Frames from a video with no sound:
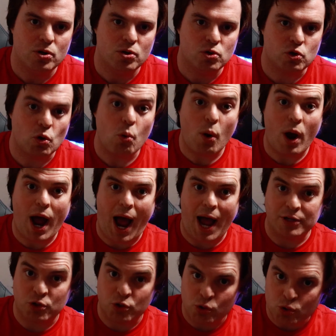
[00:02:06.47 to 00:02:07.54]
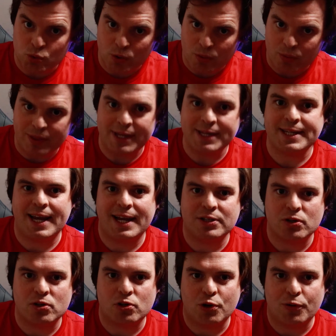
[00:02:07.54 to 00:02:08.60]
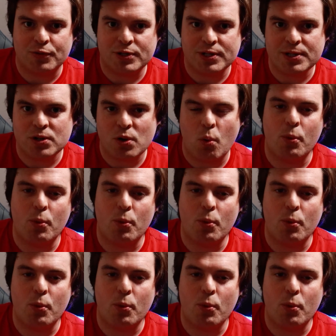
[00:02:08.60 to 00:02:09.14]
So as usual with these kinds of services,